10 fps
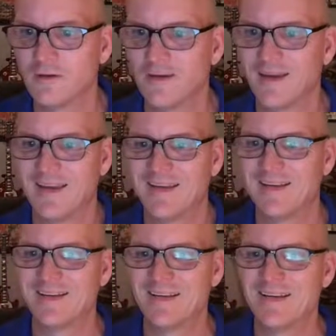
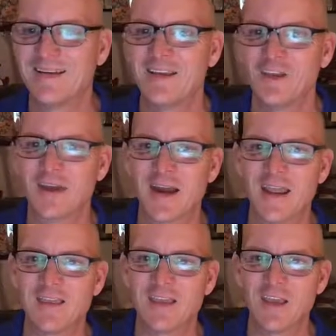You got
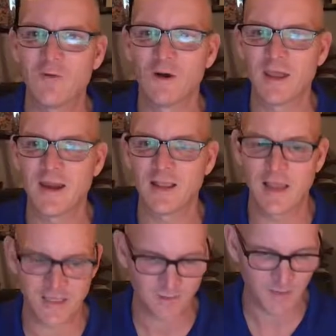anything you want? Any
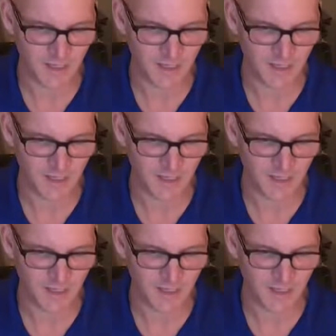last minute?